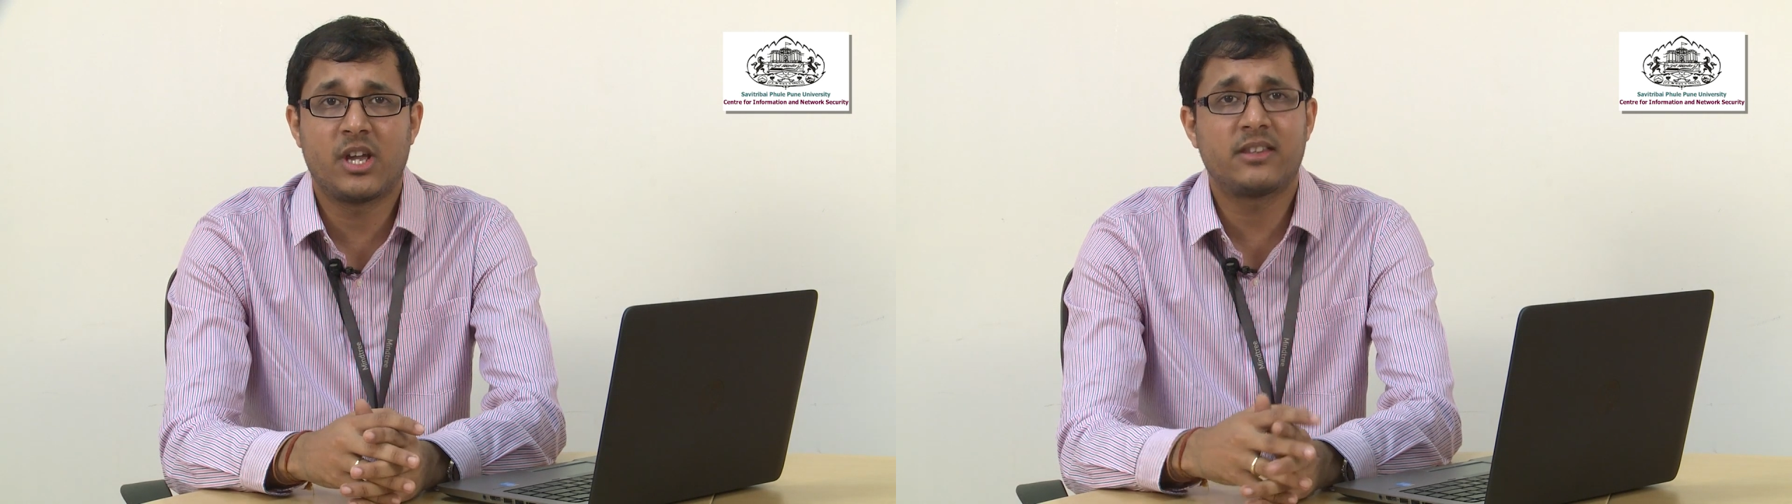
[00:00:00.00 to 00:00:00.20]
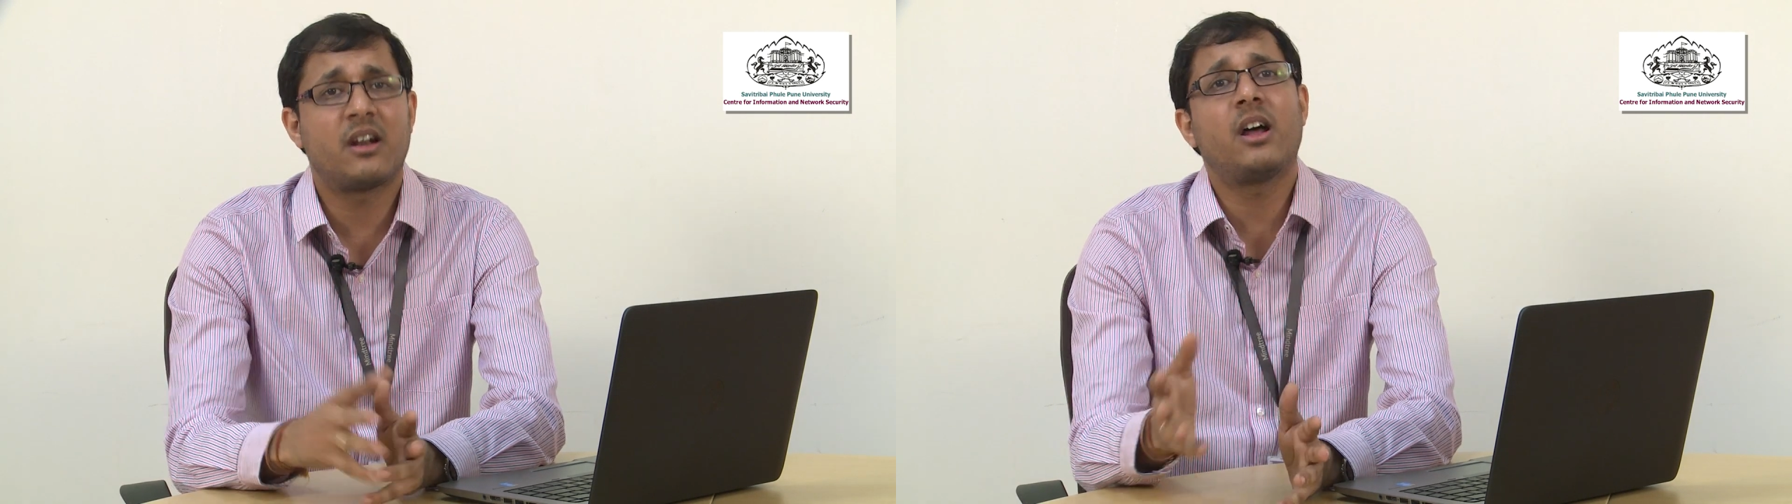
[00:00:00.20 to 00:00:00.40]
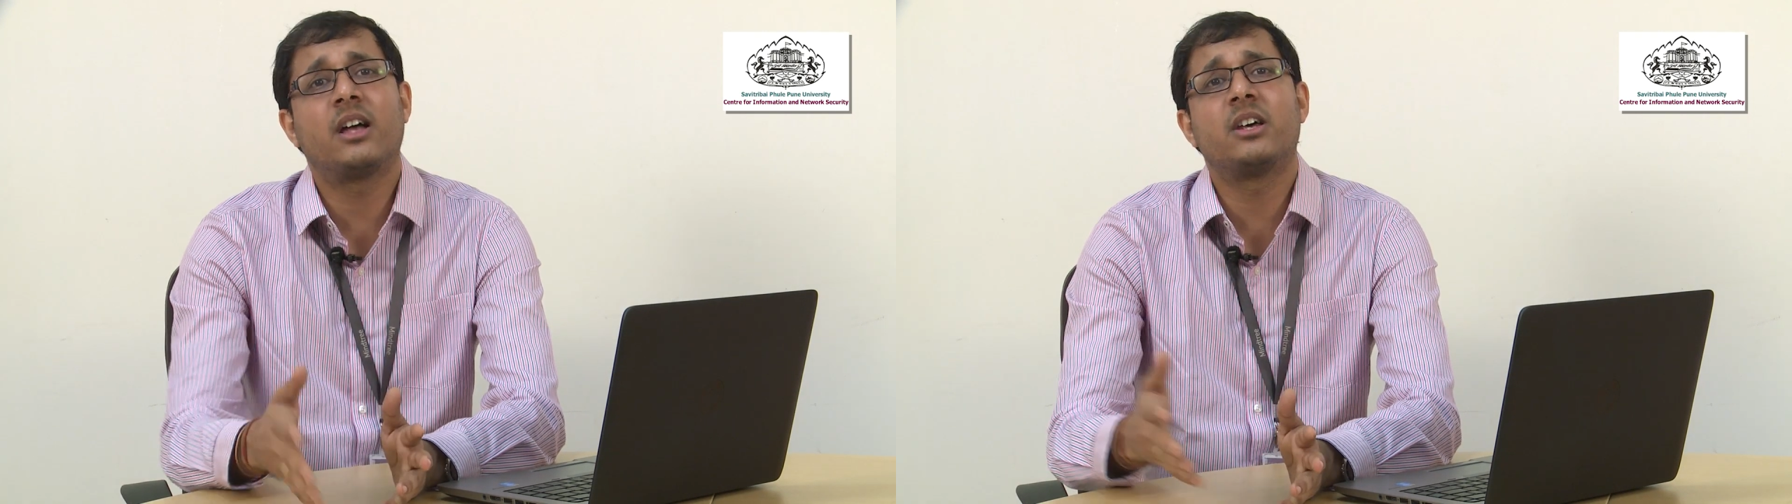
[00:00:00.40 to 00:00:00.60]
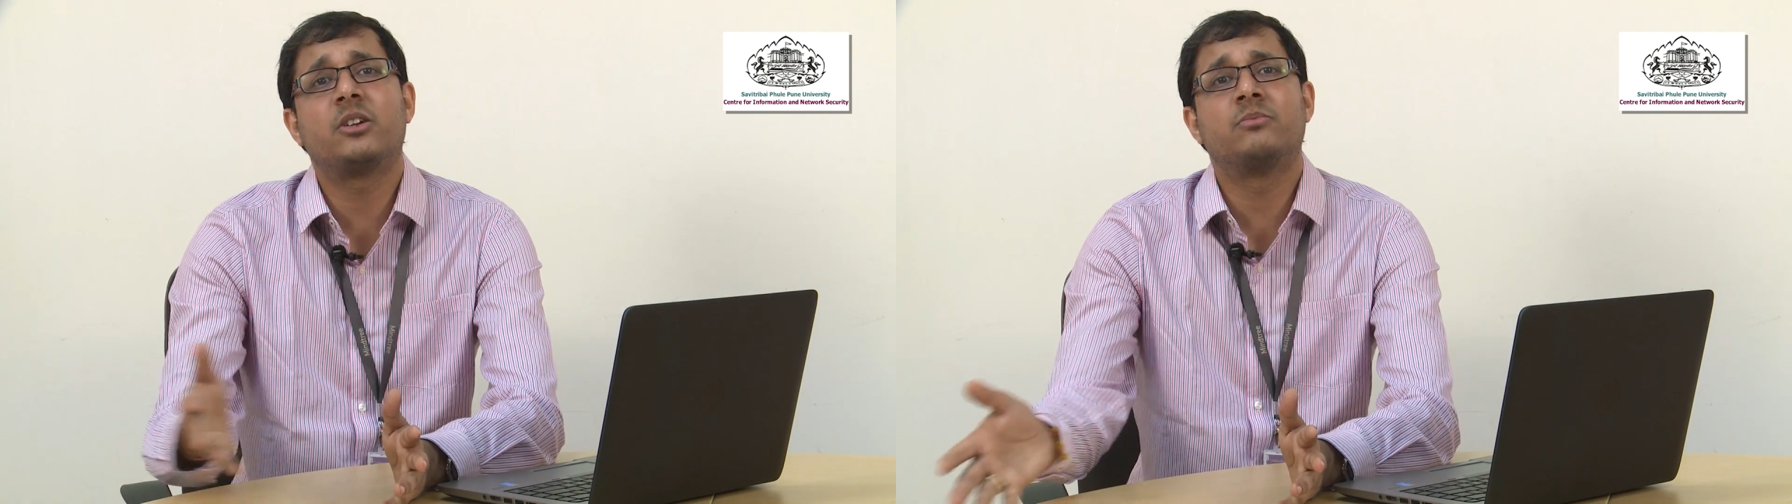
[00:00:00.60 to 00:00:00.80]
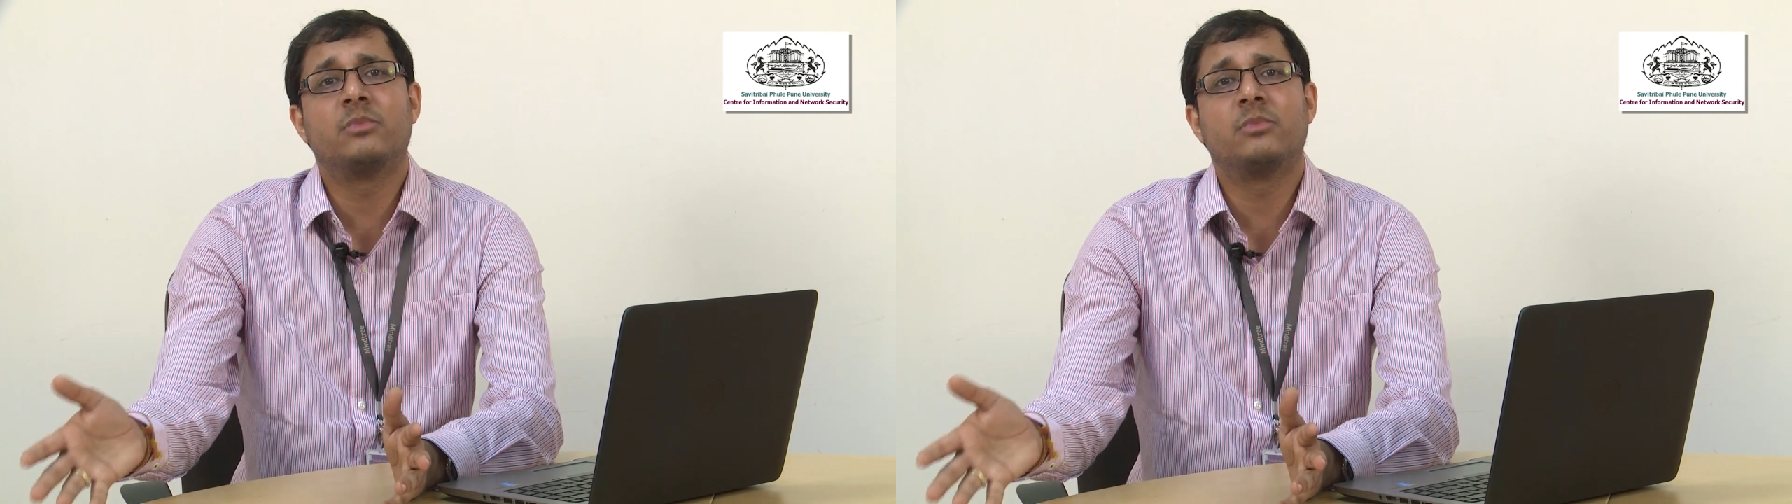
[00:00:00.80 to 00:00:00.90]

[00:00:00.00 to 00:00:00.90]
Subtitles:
and there are other